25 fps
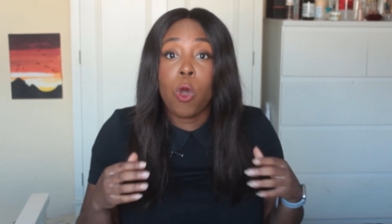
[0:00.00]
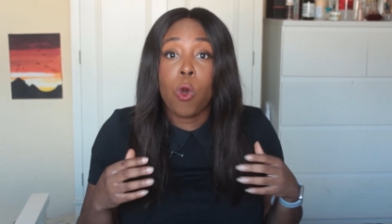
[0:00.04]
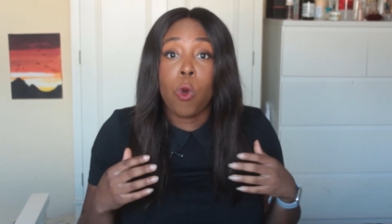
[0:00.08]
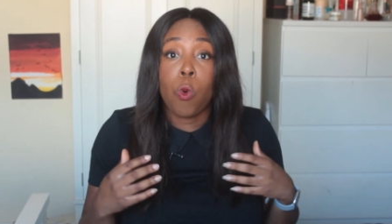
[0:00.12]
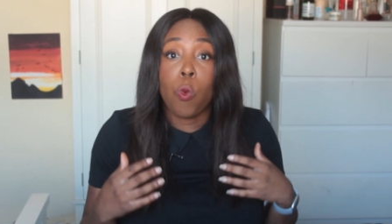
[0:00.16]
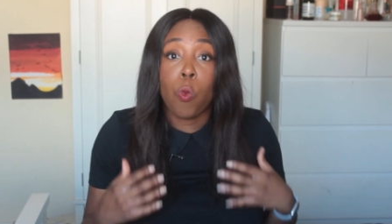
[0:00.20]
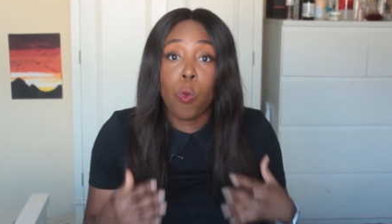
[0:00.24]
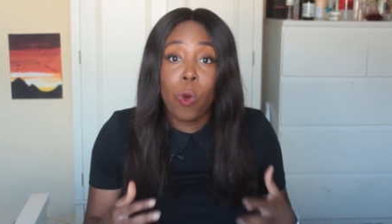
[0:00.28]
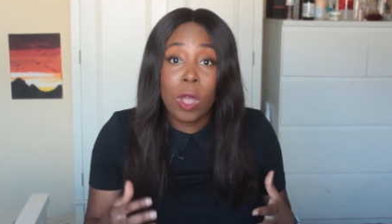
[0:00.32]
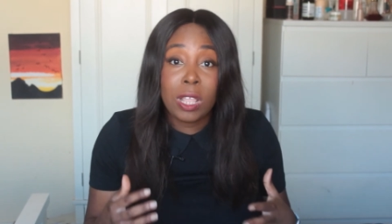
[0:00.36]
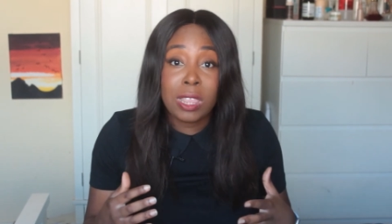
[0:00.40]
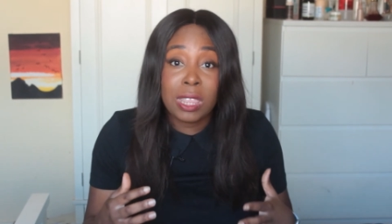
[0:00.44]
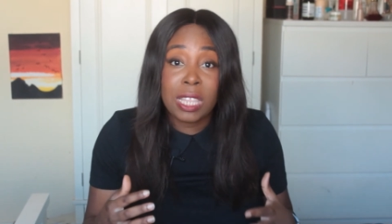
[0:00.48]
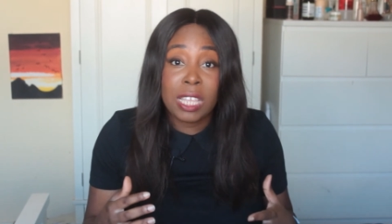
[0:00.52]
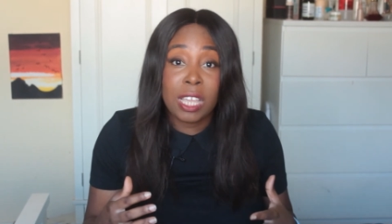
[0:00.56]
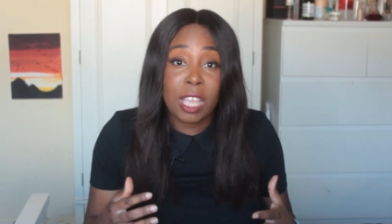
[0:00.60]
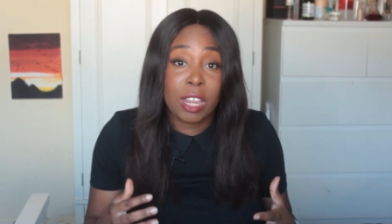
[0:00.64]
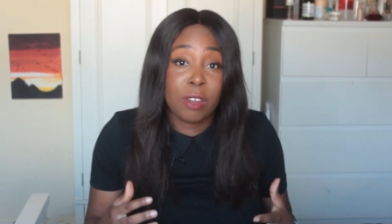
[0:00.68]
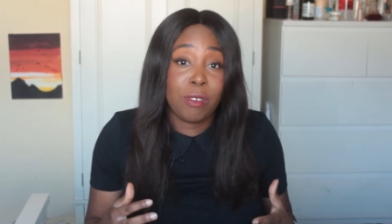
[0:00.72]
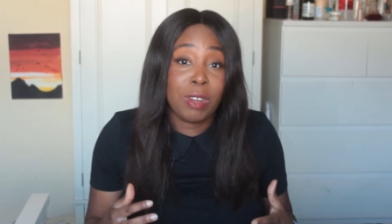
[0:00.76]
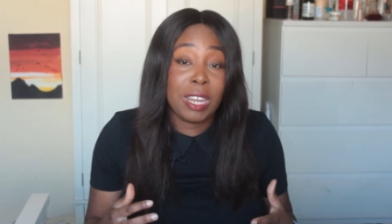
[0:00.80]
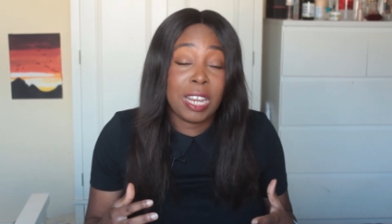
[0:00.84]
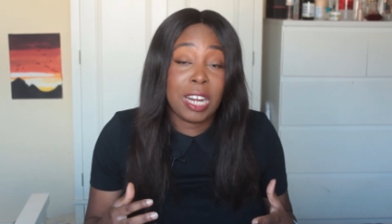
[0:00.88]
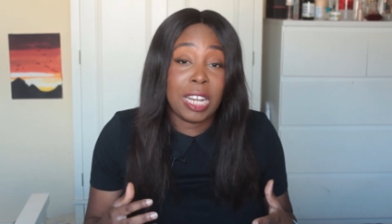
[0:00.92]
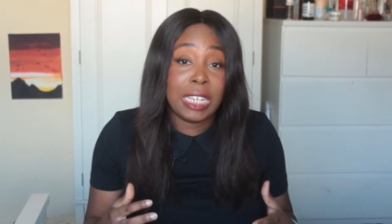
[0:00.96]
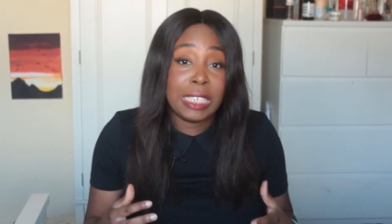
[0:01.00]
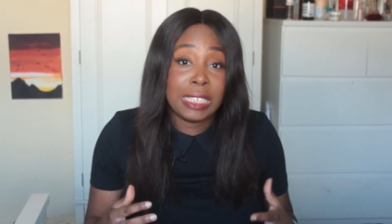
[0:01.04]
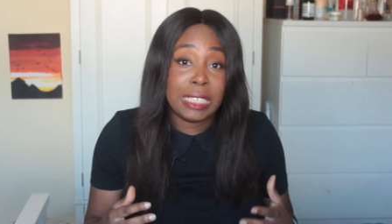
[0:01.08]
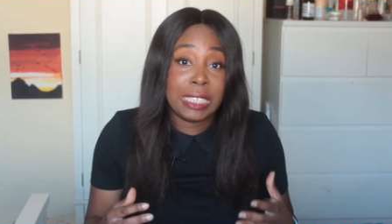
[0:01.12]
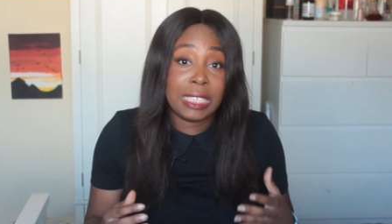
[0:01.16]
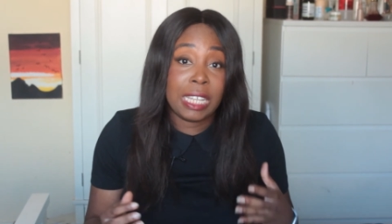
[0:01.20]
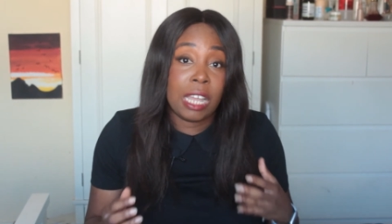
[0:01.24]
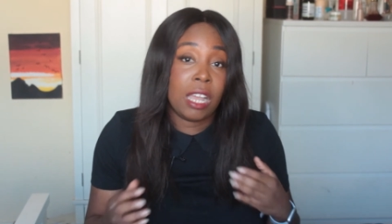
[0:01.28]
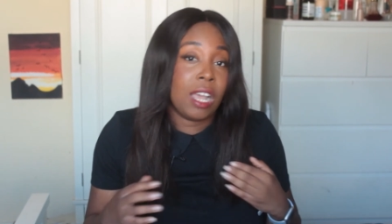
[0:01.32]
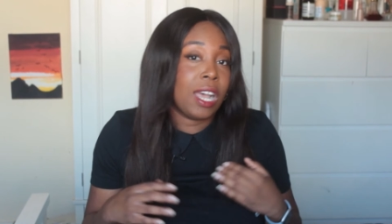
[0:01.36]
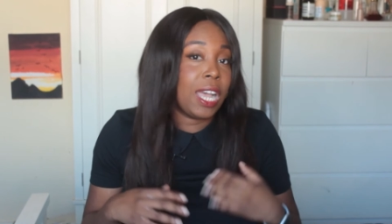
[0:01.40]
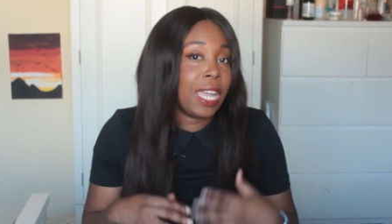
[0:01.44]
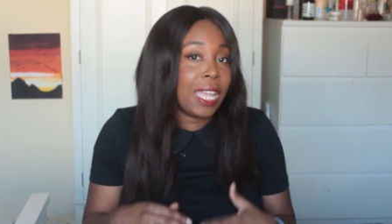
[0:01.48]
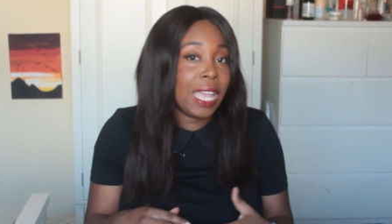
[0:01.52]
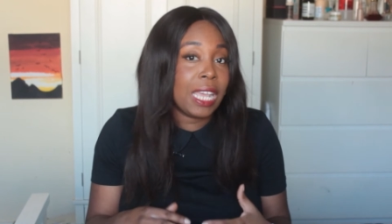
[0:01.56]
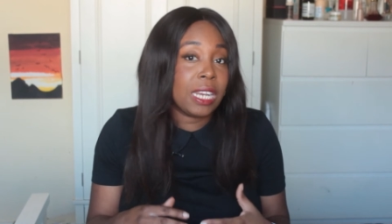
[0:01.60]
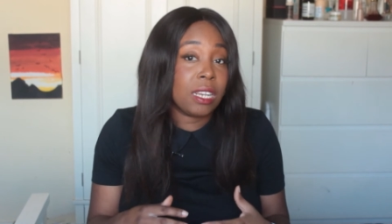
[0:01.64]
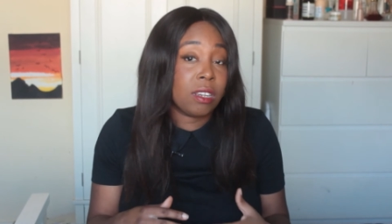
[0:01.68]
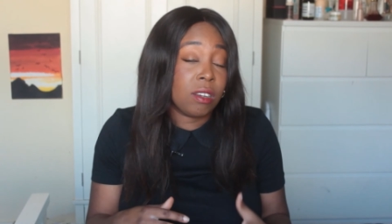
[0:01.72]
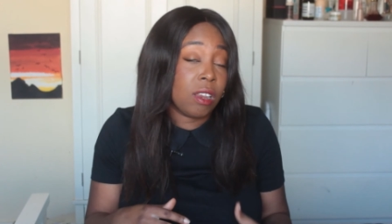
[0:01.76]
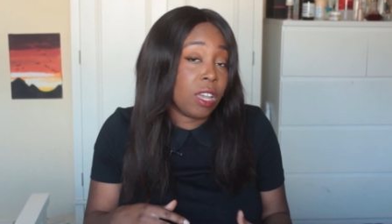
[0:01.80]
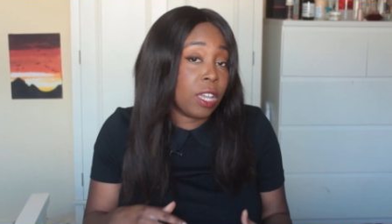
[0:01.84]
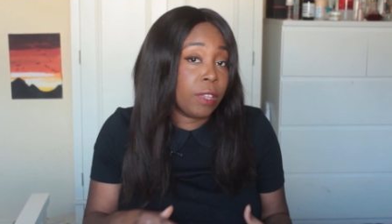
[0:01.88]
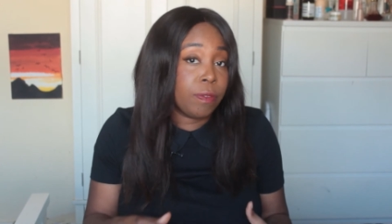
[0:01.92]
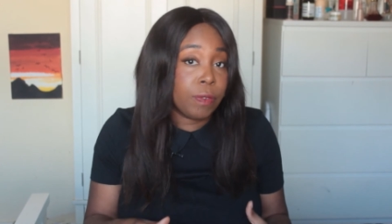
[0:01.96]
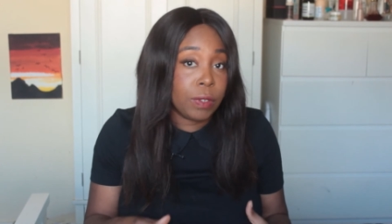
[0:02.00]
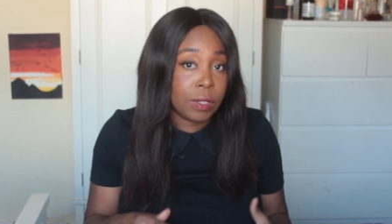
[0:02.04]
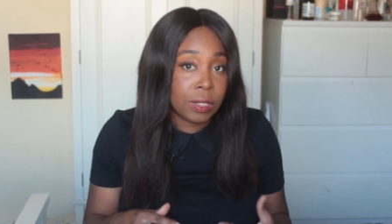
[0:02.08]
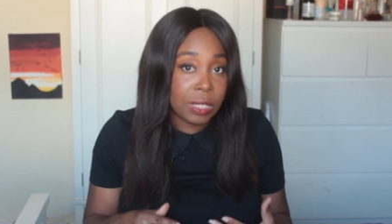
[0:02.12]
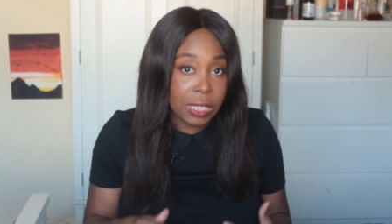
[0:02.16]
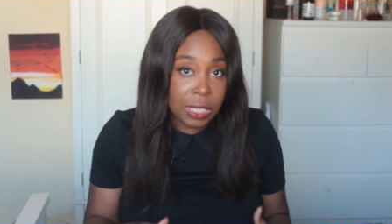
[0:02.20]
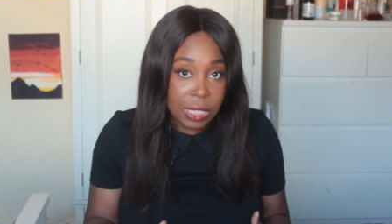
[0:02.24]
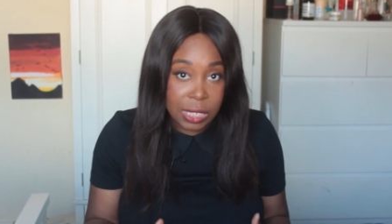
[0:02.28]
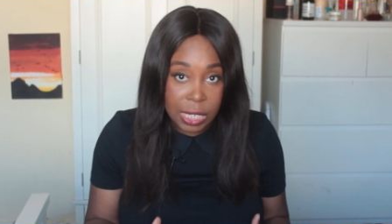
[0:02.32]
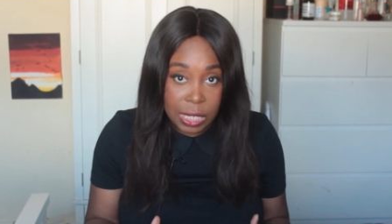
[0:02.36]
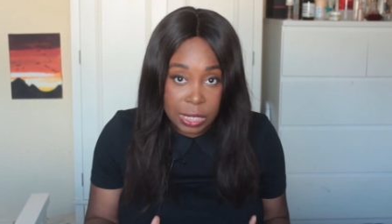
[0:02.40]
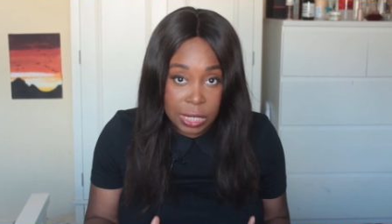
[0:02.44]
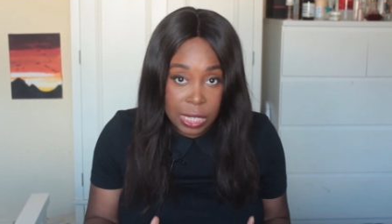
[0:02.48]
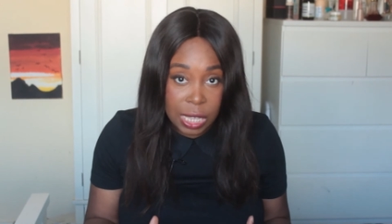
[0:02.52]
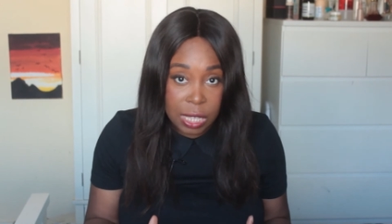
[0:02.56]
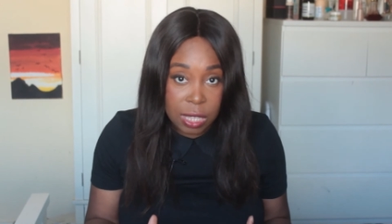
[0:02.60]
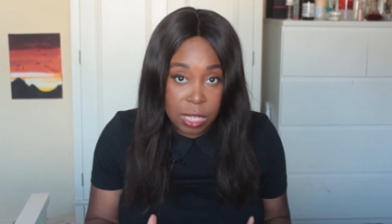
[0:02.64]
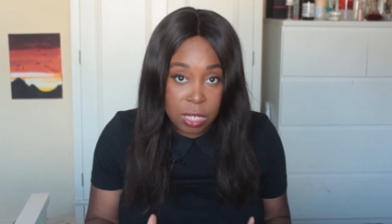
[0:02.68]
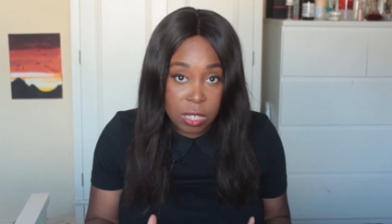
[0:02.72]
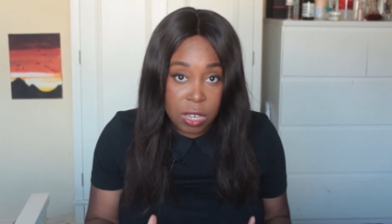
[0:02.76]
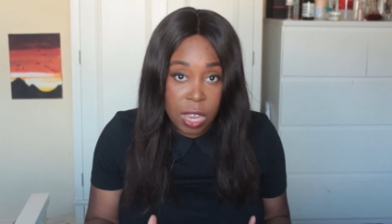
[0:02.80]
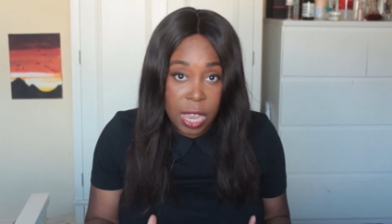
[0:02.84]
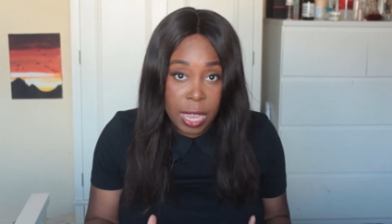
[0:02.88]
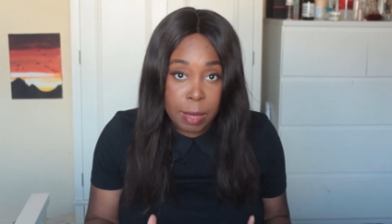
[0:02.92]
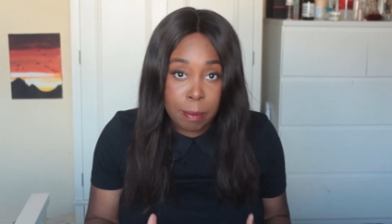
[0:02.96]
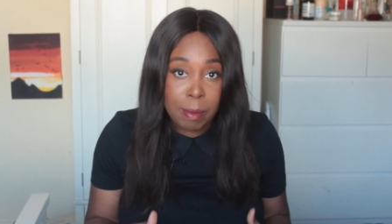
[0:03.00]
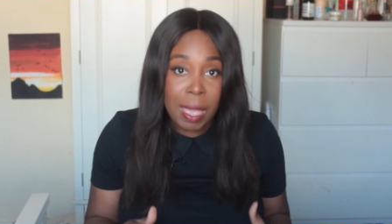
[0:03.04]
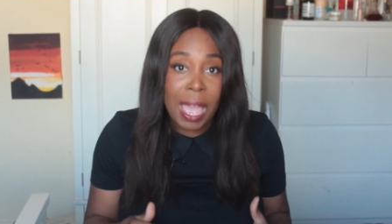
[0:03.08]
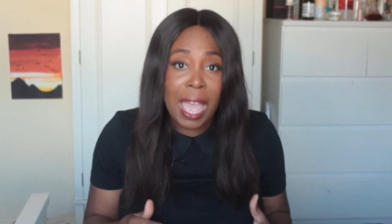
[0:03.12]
one thing I realized is that I had an iPhone 6S at the time,